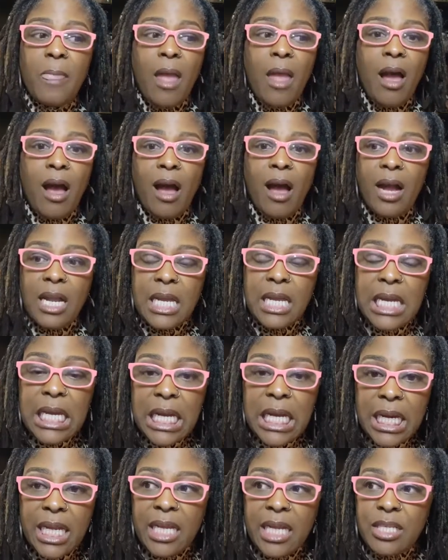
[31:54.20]
uh,
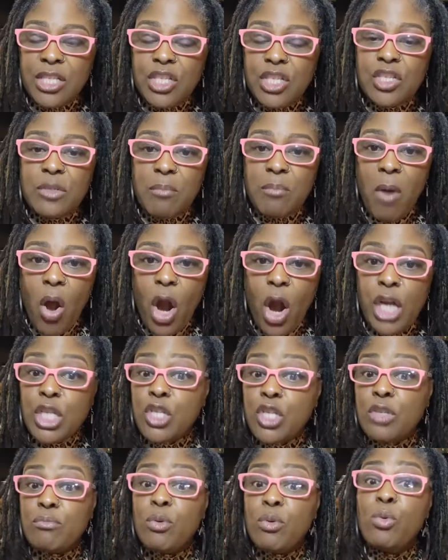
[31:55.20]
cunning, smart,
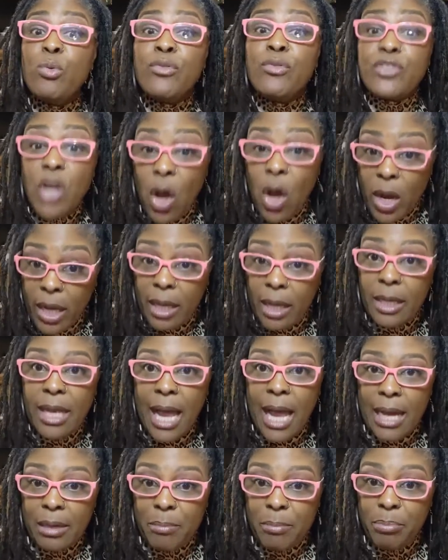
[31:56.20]
smooth talking
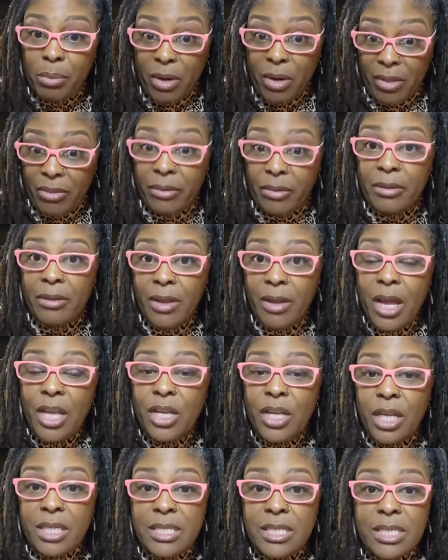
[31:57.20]
kind of brother
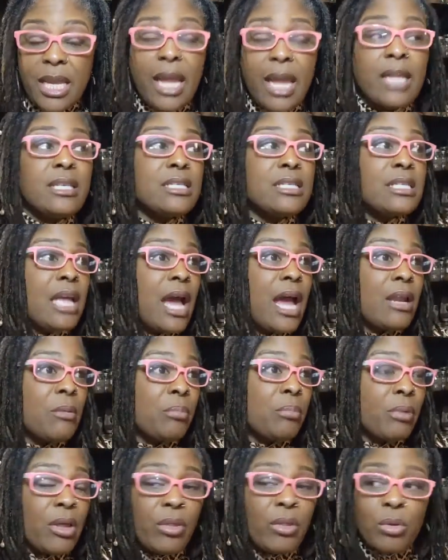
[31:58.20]
you understand? This kind of
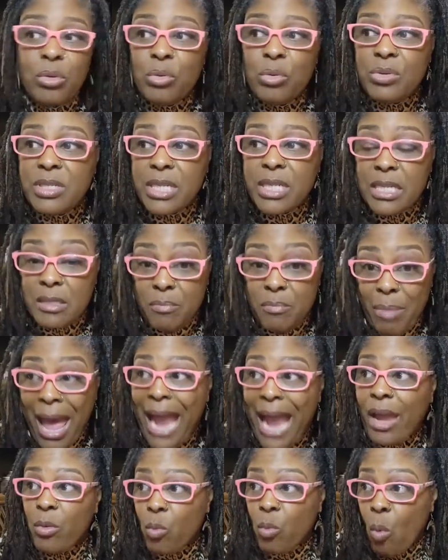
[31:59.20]
brother who sits
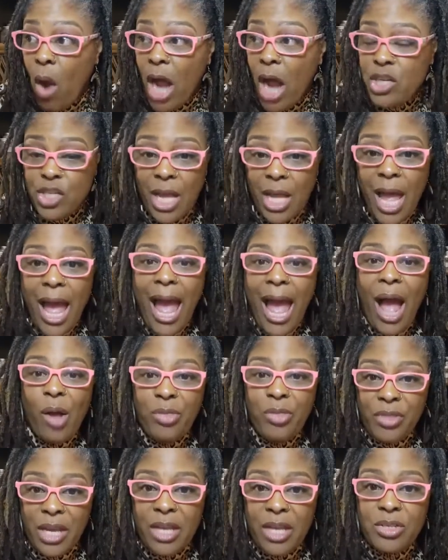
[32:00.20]
back watch how
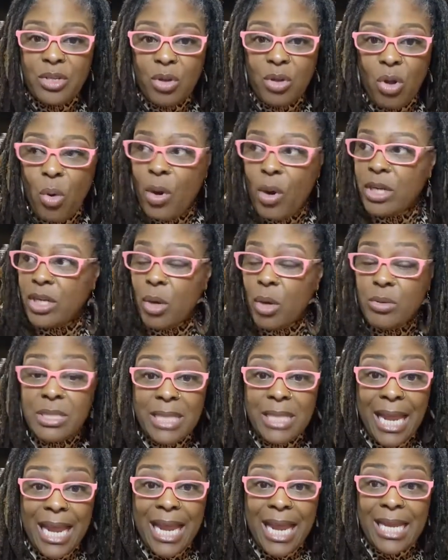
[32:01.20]
things are going, don't
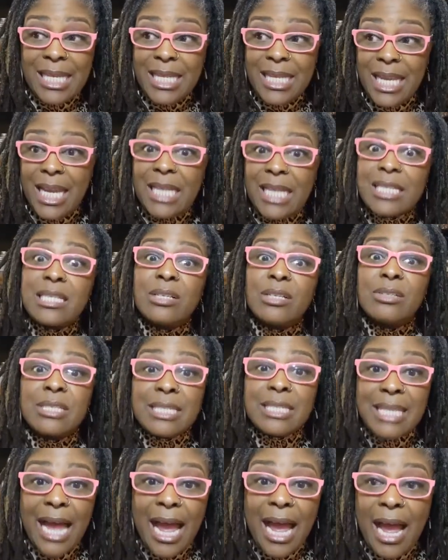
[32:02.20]
say anything until it's
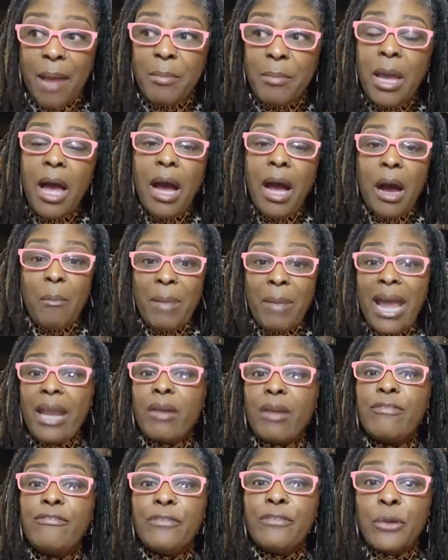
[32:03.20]
time. A man
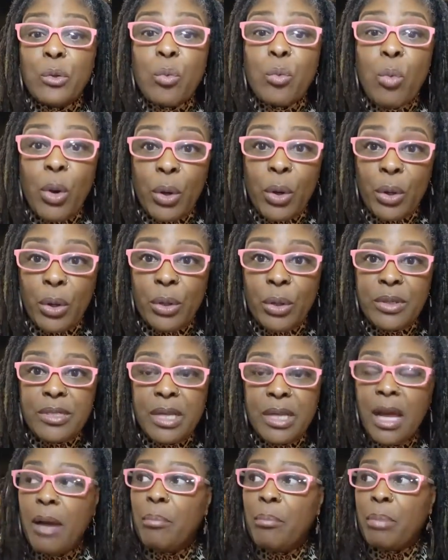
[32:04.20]
of few words,
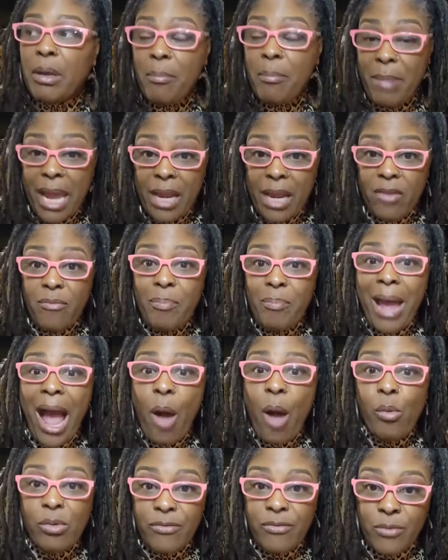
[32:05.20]
but a man of
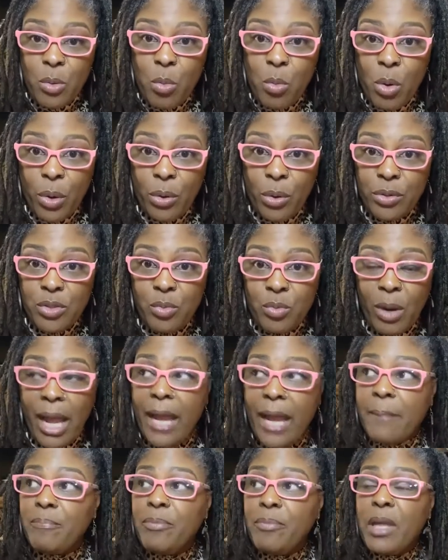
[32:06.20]
powerful words,
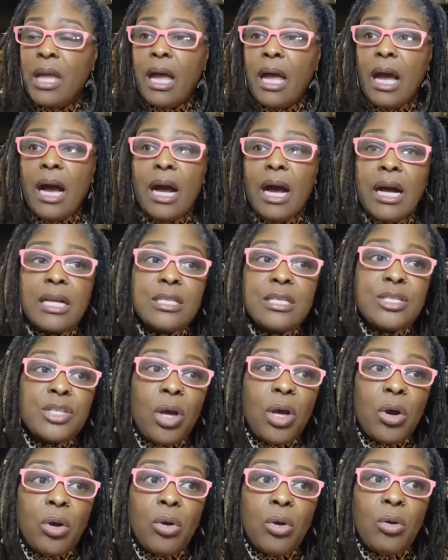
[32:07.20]
right? Uh,
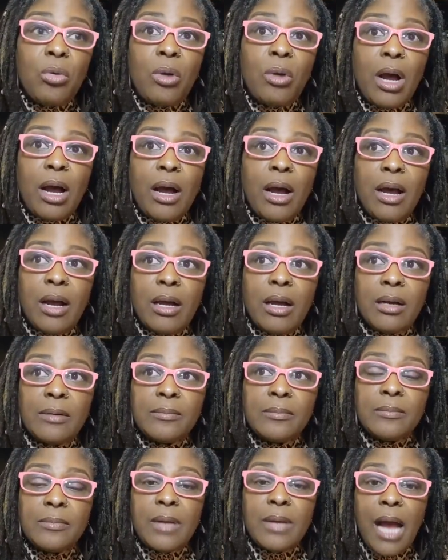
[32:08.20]
so
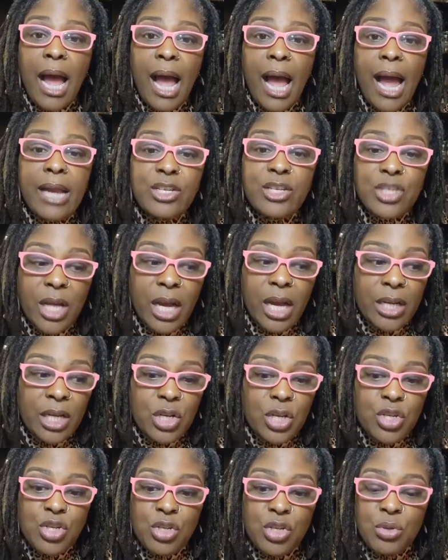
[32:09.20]
um, High John
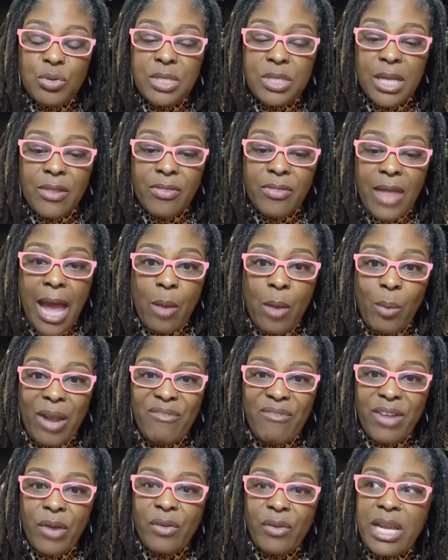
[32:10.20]
is used in that way,
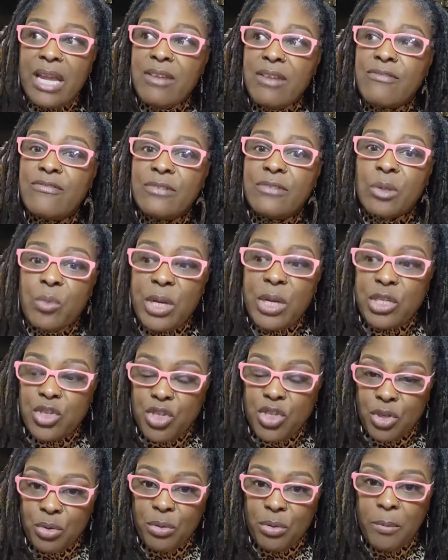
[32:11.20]
very
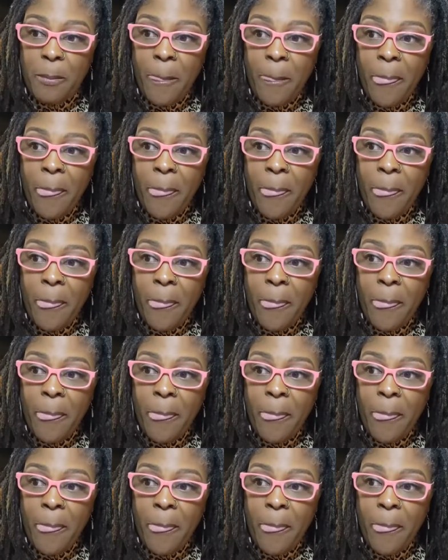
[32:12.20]
influential.